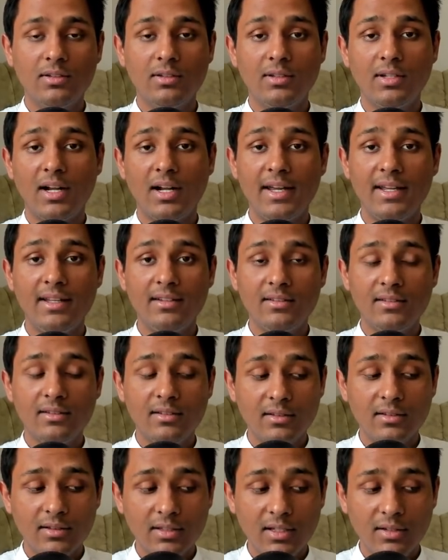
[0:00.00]

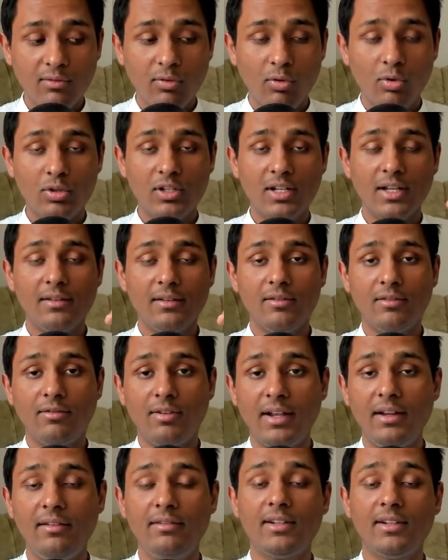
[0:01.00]
thrice, then 4 times,
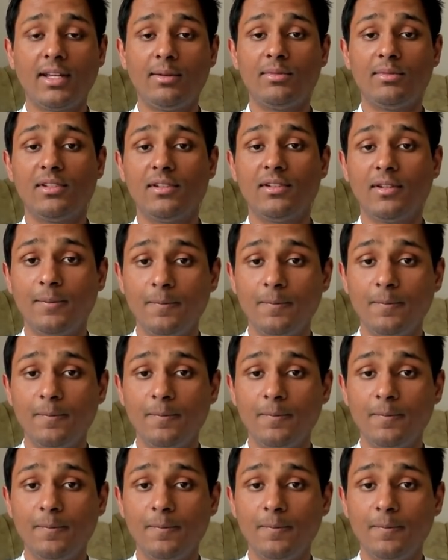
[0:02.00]
5 times.